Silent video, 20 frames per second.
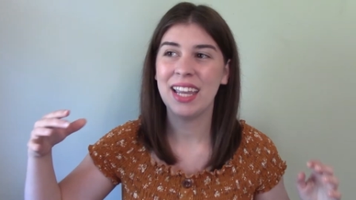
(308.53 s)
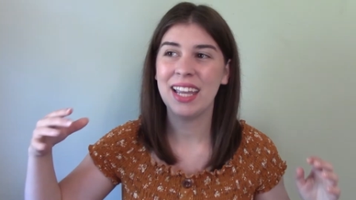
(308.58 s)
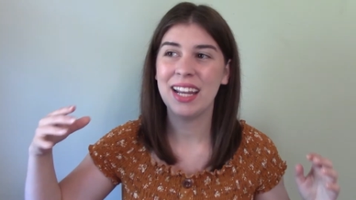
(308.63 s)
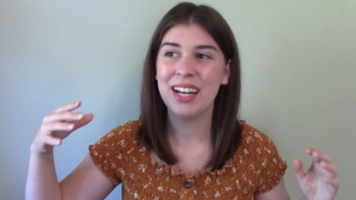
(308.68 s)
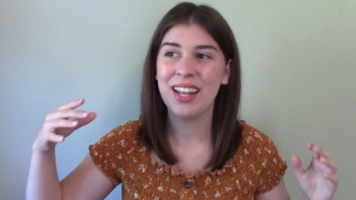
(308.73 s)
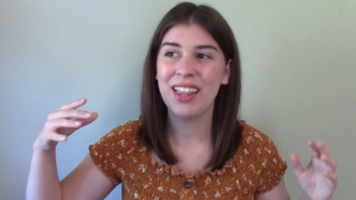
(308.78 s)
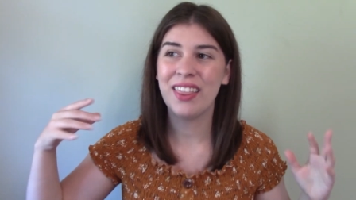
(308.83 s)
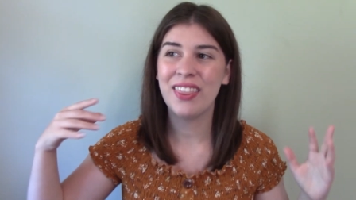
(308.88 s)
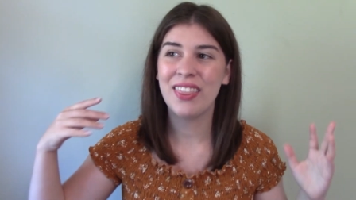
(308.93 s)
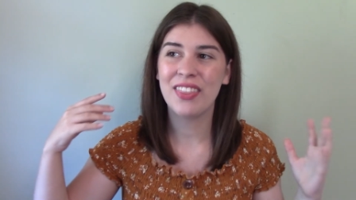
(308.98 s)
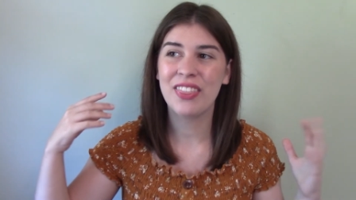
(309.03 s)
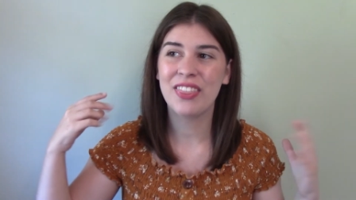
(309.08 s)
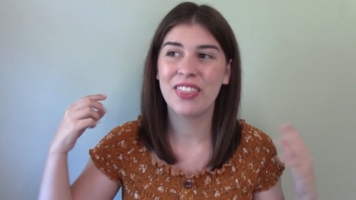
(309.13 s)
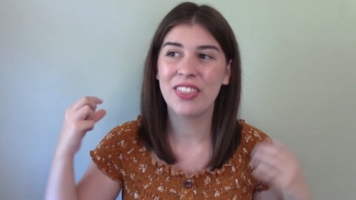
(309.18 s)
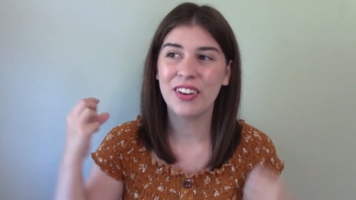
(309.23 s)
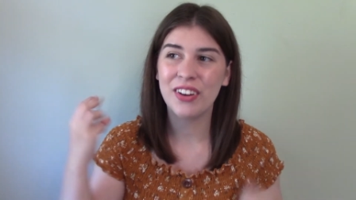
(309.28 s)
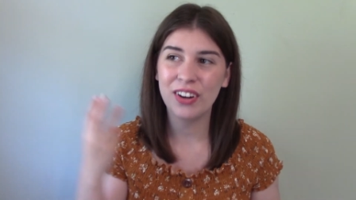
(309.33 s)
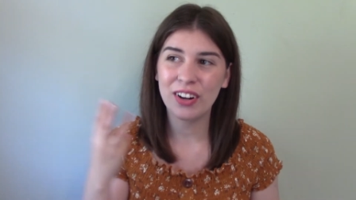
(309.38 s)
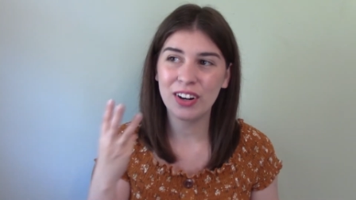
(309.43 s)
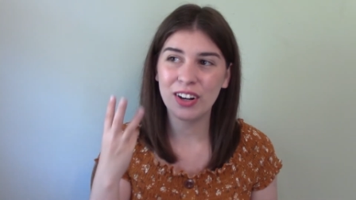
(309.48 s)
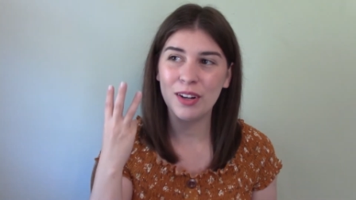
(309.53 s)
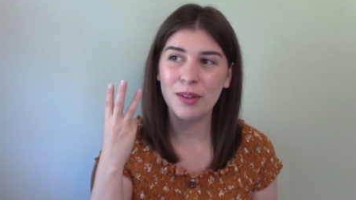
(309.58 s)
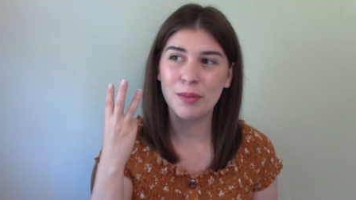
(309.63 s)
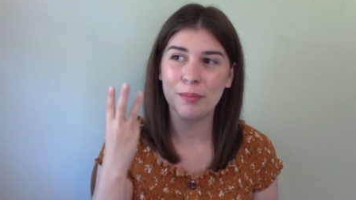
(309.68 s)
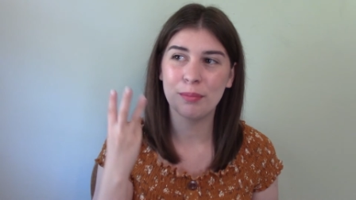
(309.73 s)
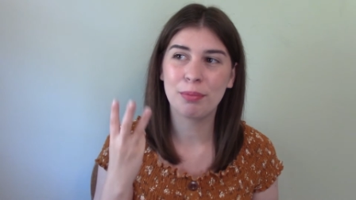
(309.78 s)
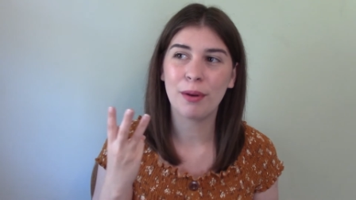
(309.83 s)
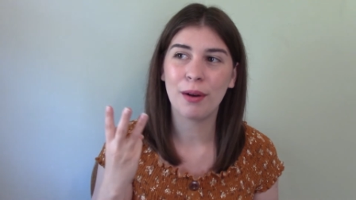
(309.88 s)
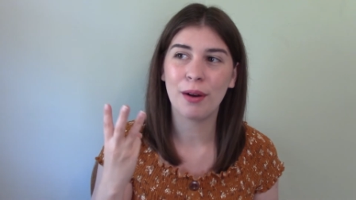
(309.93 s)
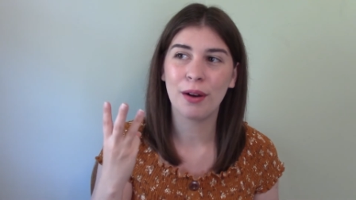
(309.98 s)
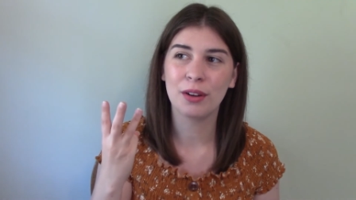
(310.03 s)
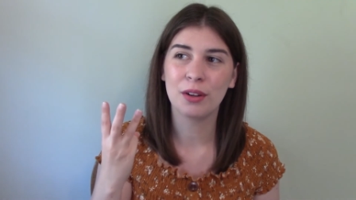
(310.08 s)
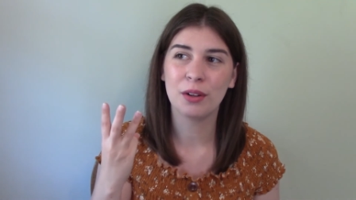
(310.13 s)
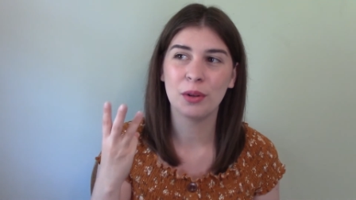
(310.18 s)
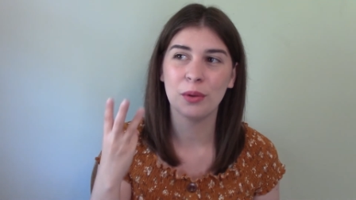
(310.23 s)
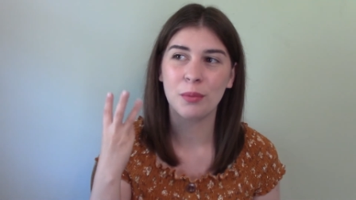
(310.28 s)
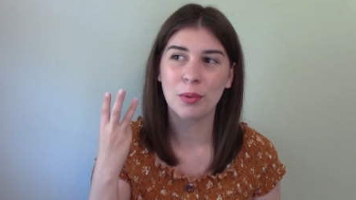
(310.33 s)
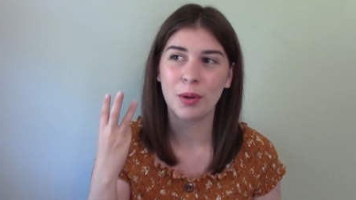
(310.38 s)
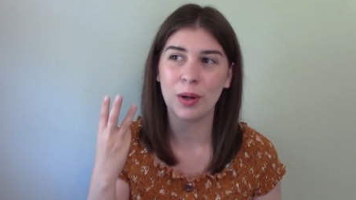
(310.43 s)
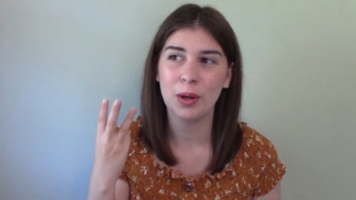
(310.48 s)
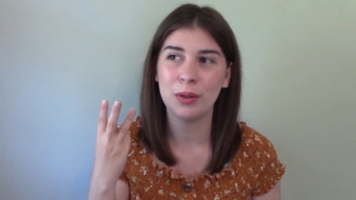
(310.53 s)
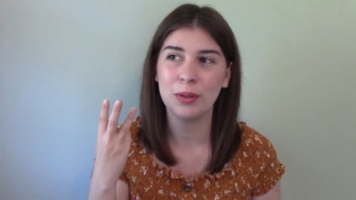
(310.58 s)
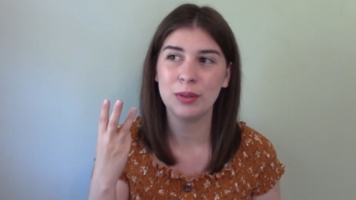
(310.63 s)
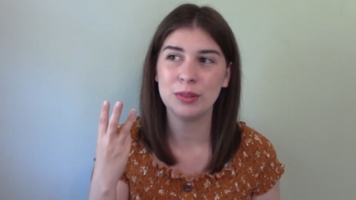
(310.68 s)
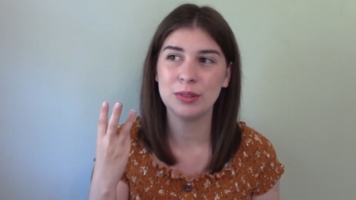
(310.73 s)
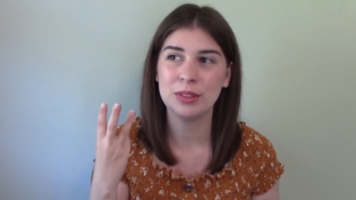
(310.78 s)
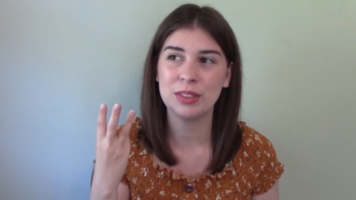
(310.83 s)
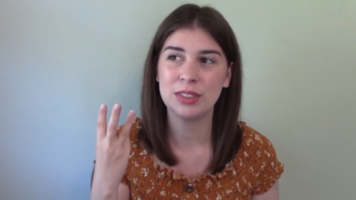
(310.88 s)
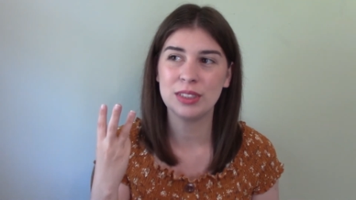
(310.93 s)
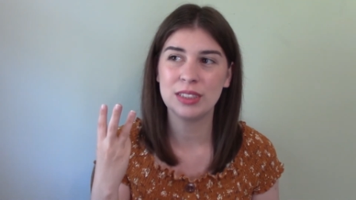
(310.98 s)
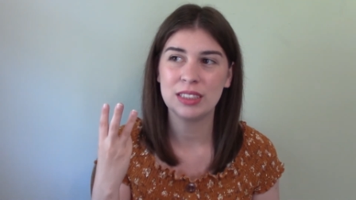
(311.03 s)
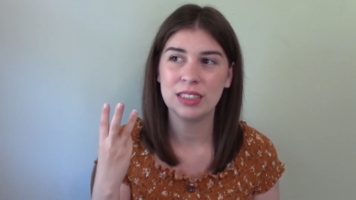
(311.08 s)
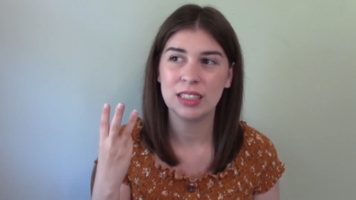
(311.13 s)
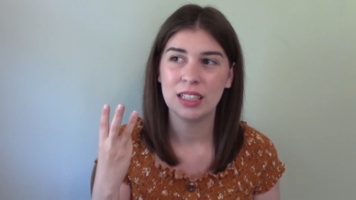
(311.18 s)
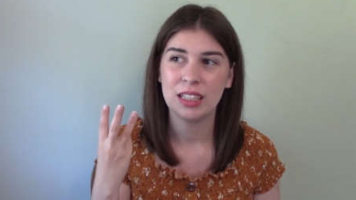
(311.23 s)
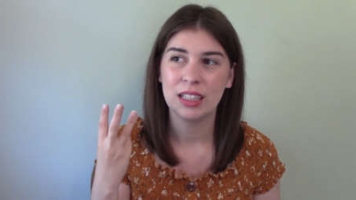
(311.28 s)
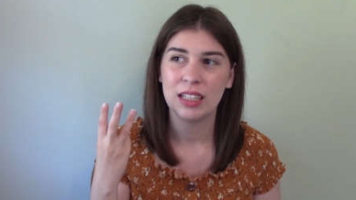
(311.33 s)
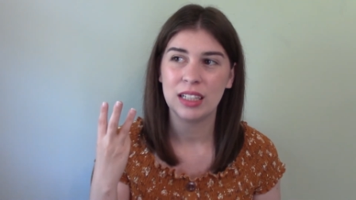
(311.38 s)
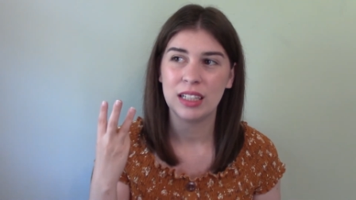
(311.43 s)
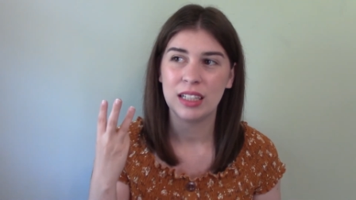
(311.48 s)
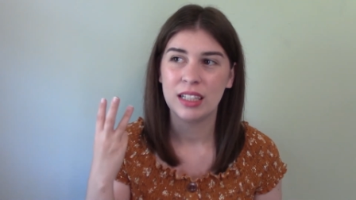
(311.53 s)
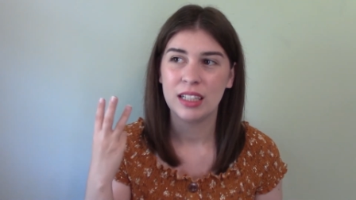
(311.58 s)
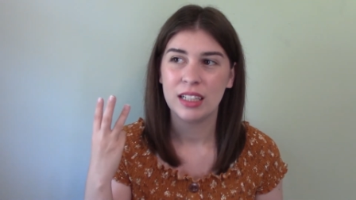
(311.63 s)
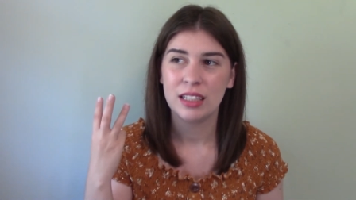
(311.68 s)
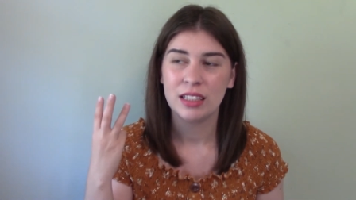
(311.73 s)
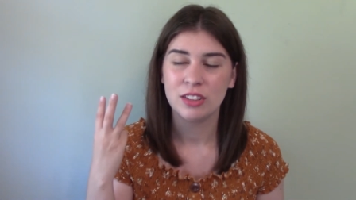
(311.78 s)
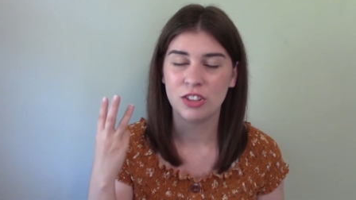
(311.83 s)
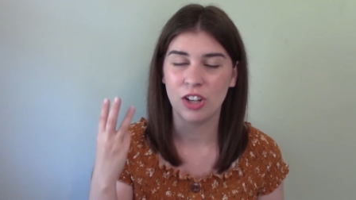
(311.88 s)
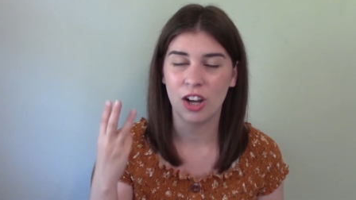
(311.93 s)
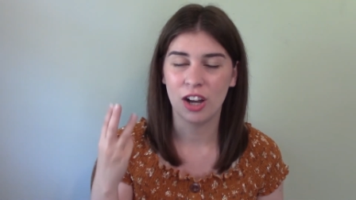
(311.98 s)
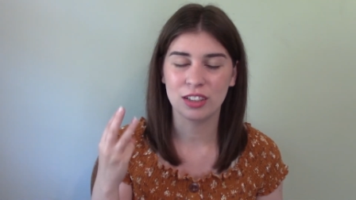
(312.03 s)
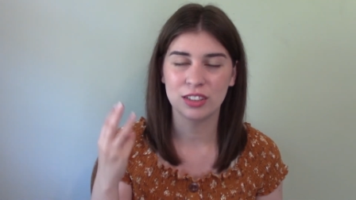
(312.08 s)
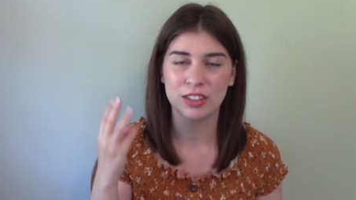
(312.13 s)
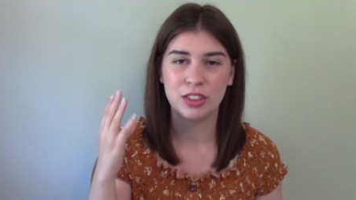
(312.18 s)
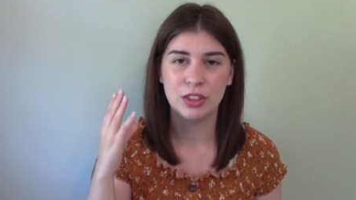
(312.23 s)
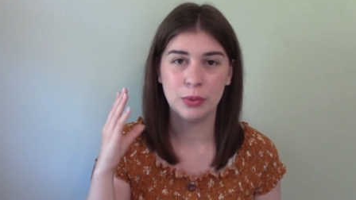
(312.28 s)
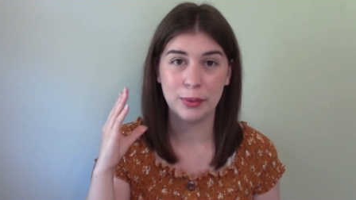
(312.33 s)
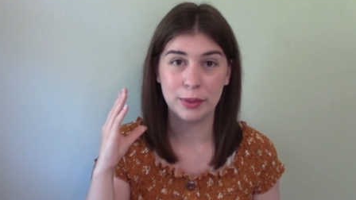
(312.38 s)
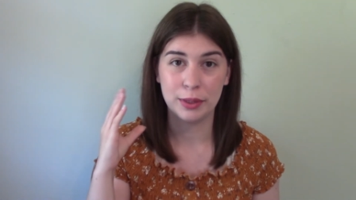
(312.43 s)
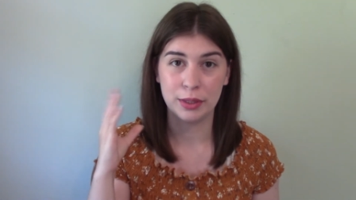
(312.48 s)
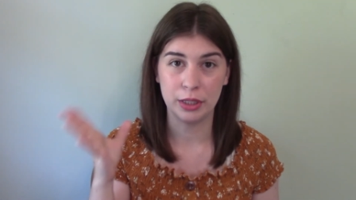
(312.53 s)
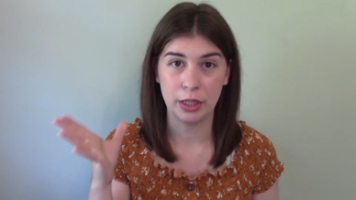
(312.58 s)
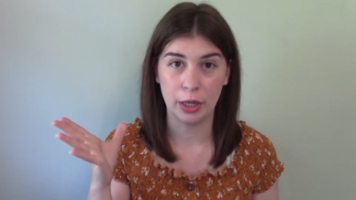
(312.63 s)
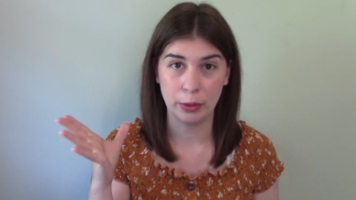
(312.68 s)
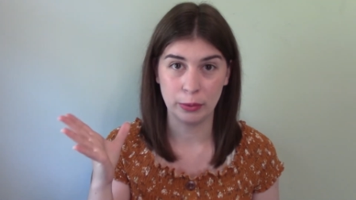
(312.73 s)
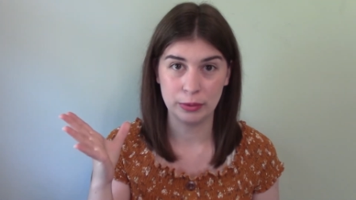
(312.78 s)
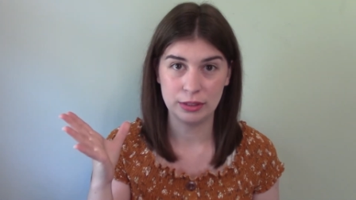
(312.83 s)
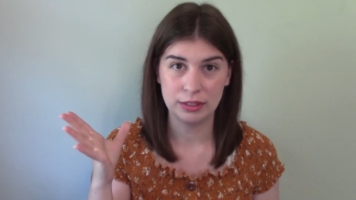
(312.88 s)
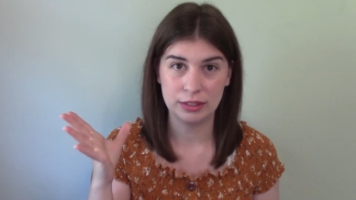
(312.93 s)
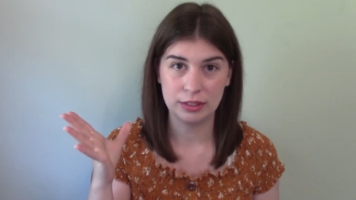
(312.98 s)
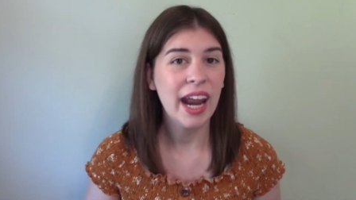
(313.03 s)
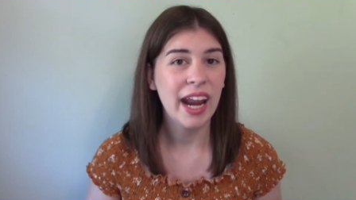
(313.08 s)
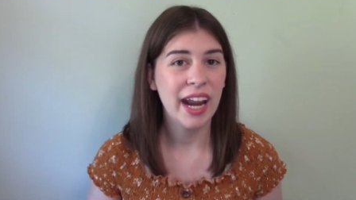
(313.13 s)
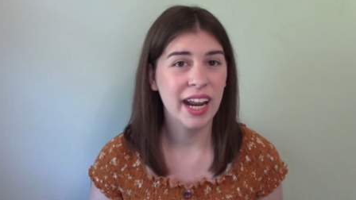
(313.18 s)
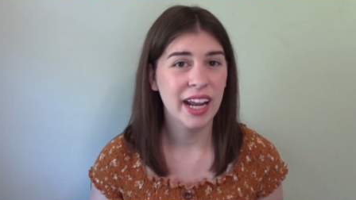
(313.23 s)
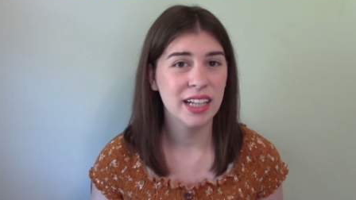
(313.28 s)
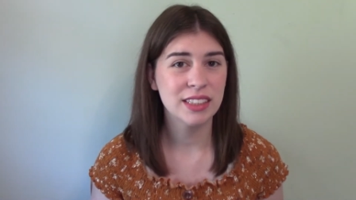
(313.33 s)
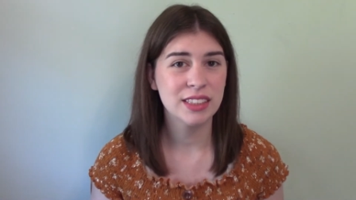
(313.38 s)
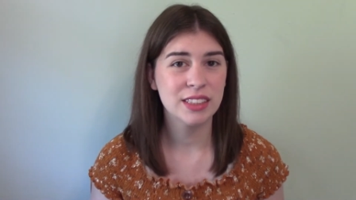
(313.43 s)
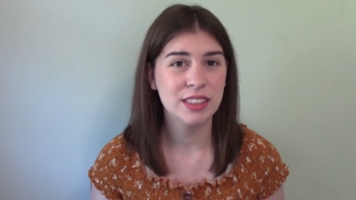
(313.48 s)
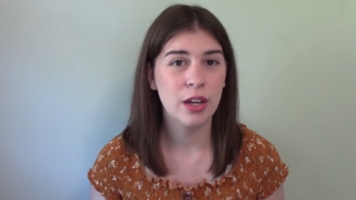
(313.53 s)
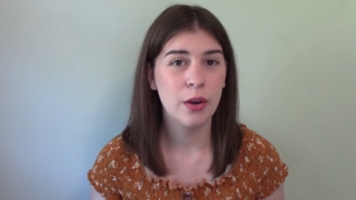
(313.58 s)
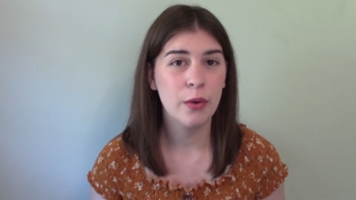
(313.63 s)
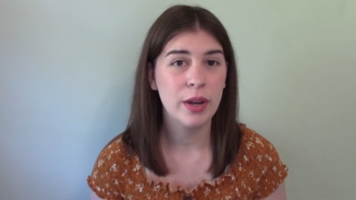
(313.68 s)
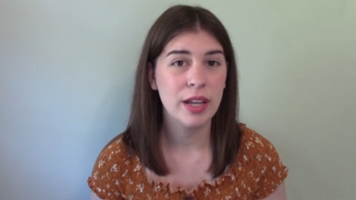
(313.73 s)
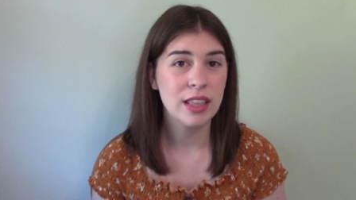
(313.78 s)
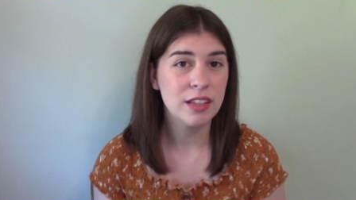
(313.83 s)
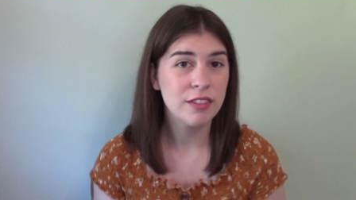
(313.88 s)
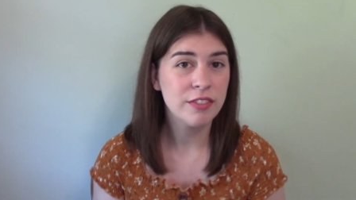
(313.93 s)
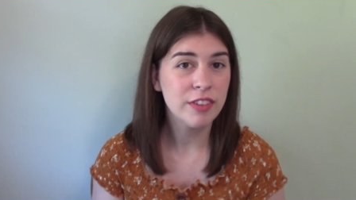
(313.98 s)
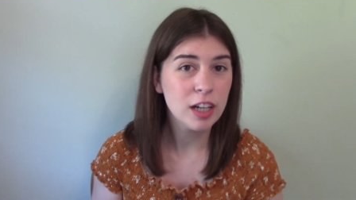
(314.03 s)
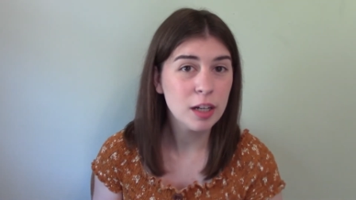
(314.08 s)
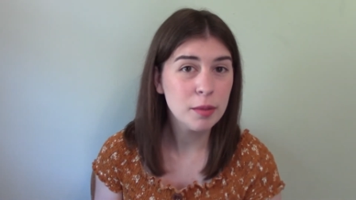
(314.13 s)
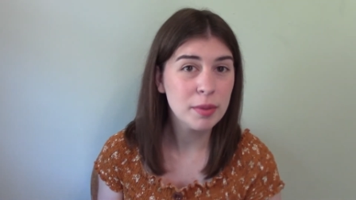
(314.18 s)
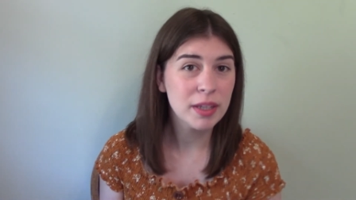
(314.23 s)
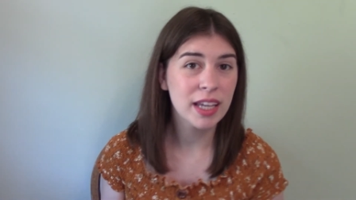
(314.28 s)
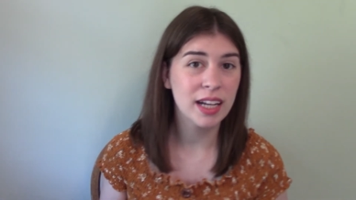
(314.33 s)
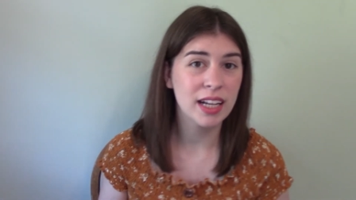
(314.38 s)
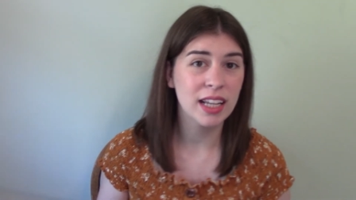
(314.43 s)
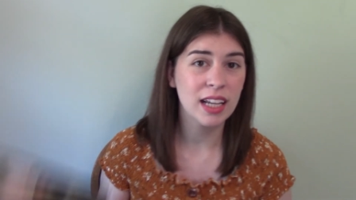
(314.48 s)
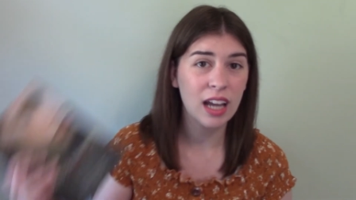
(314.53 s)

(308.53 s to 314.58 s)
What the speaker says: In the third book, Rose talks to a ghost. And so in the very beginning